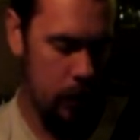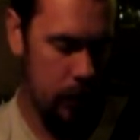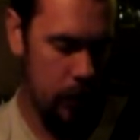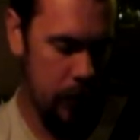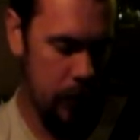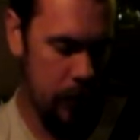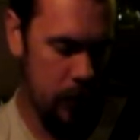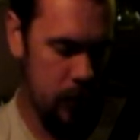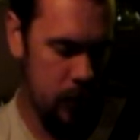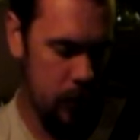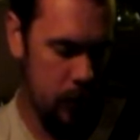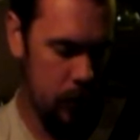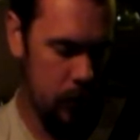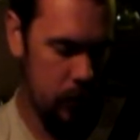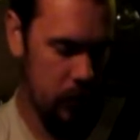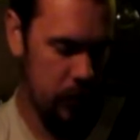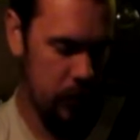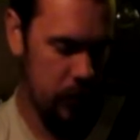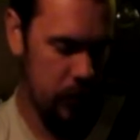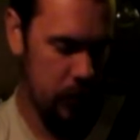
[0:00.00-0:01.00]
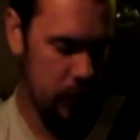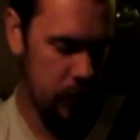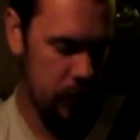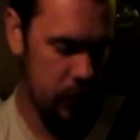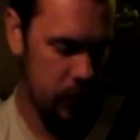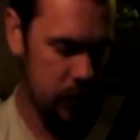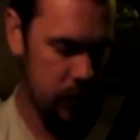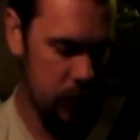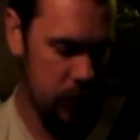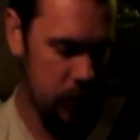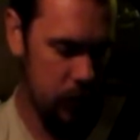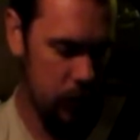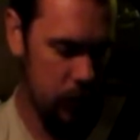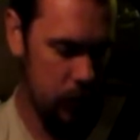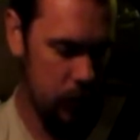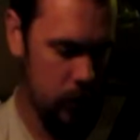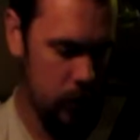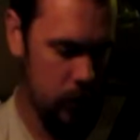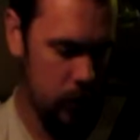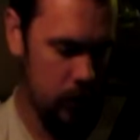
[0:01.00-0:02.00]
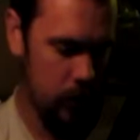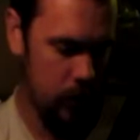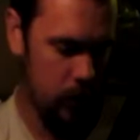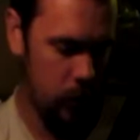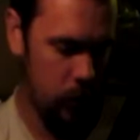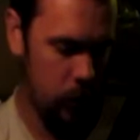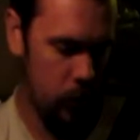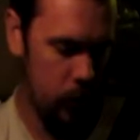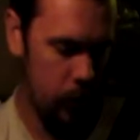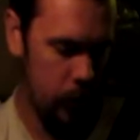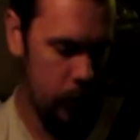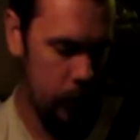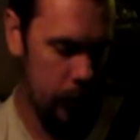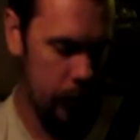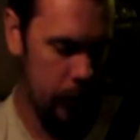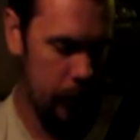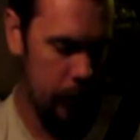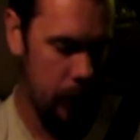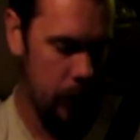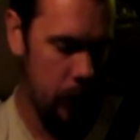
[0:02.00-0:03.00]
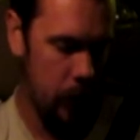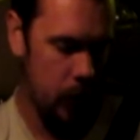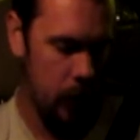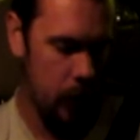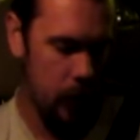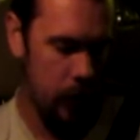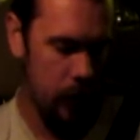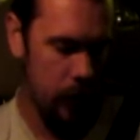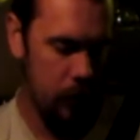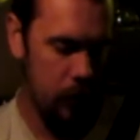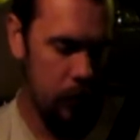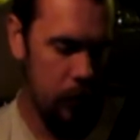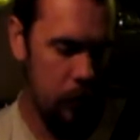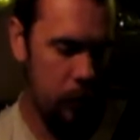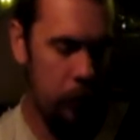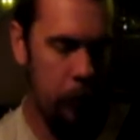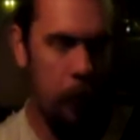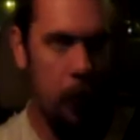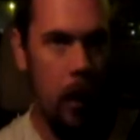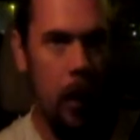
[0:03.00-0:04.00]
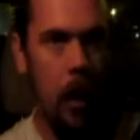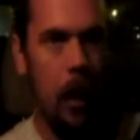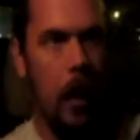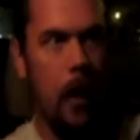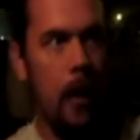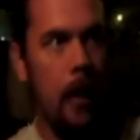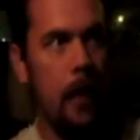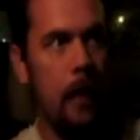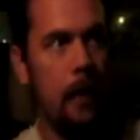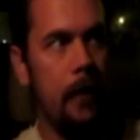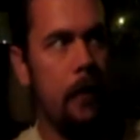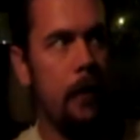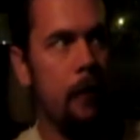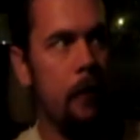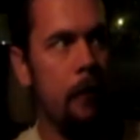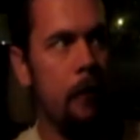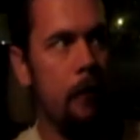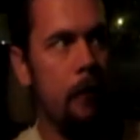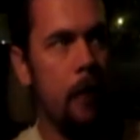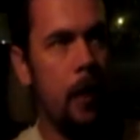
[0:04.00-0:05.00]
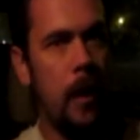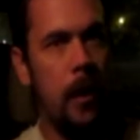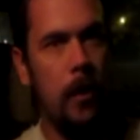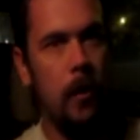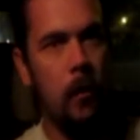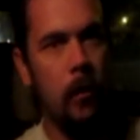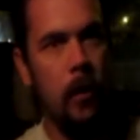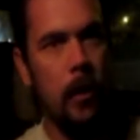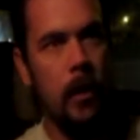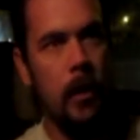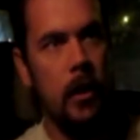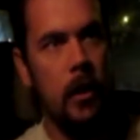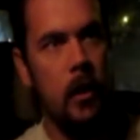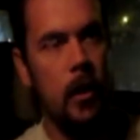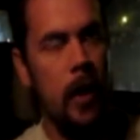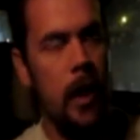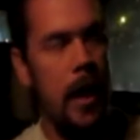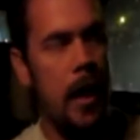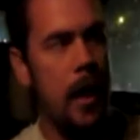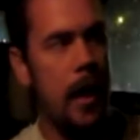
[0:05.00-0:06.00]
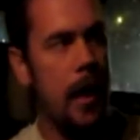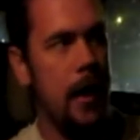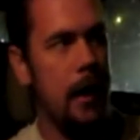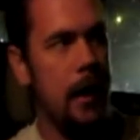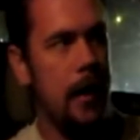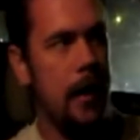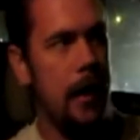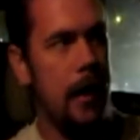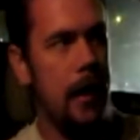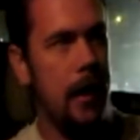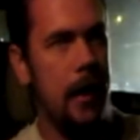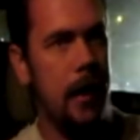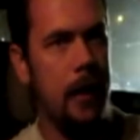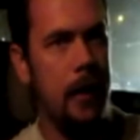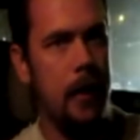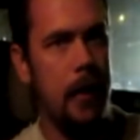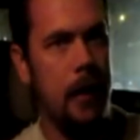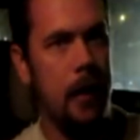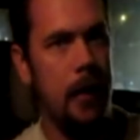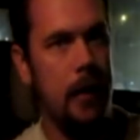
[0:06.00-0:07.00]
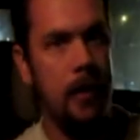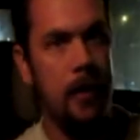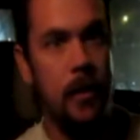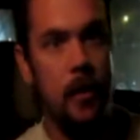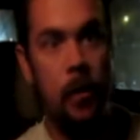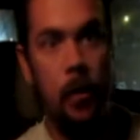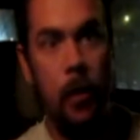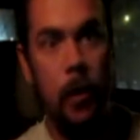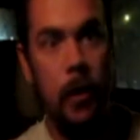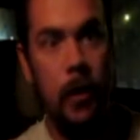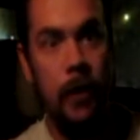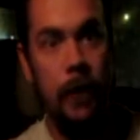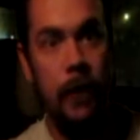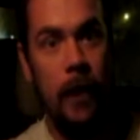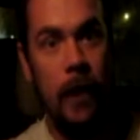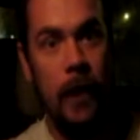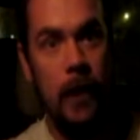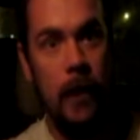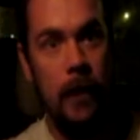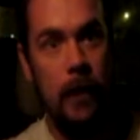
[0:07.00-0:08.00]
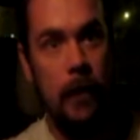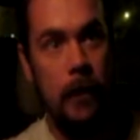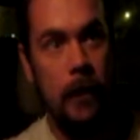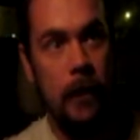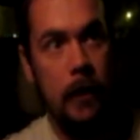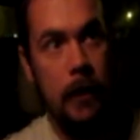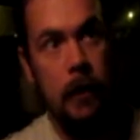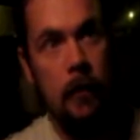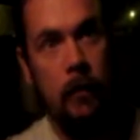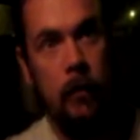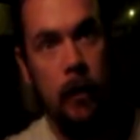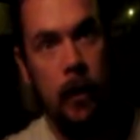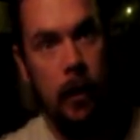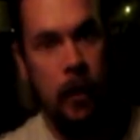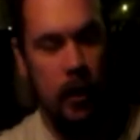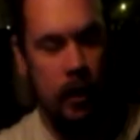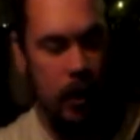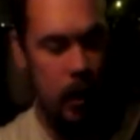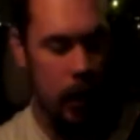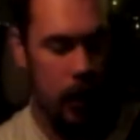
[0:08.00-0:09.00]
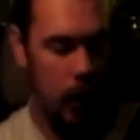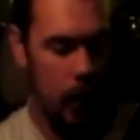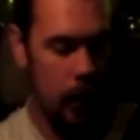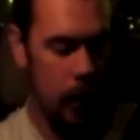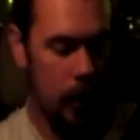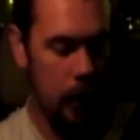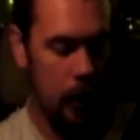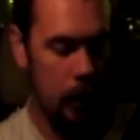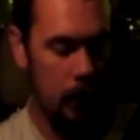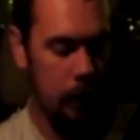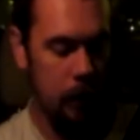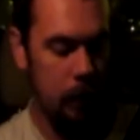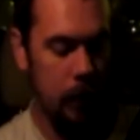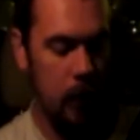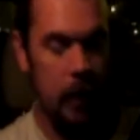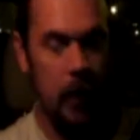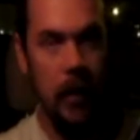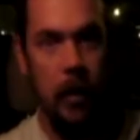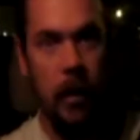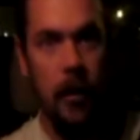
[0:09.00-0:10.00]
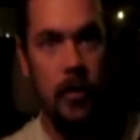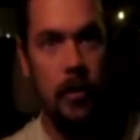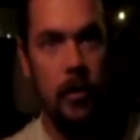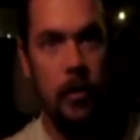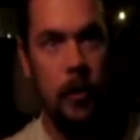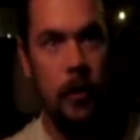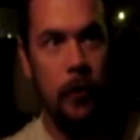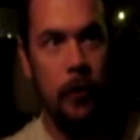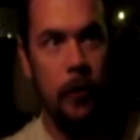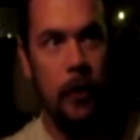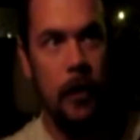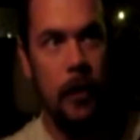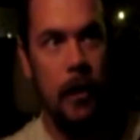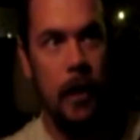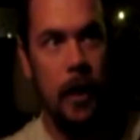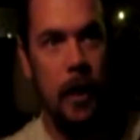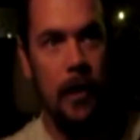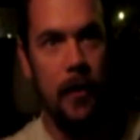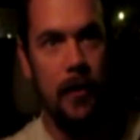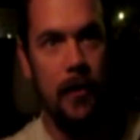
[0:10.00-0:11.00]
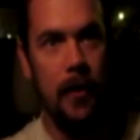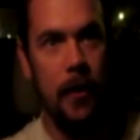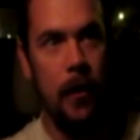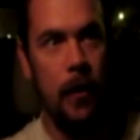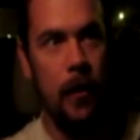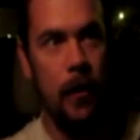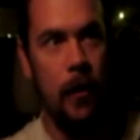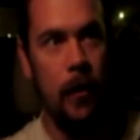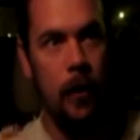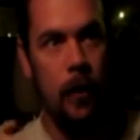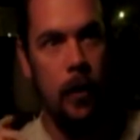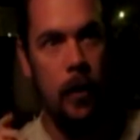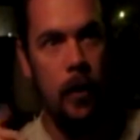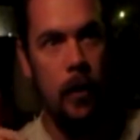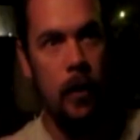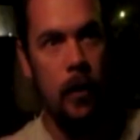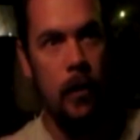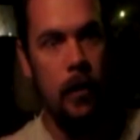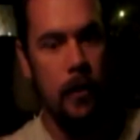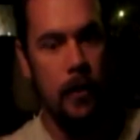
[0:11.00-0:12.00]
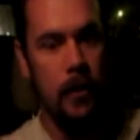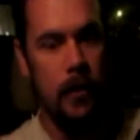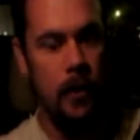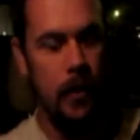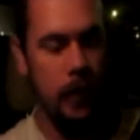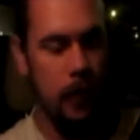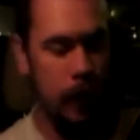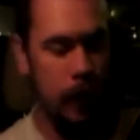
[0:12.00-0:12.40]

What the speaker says: can make sure. Let's see if this is it's a level 1. Okay. But we're gonna go ahead and see what we can find here, and I'll get it on screen for you guys. So see you in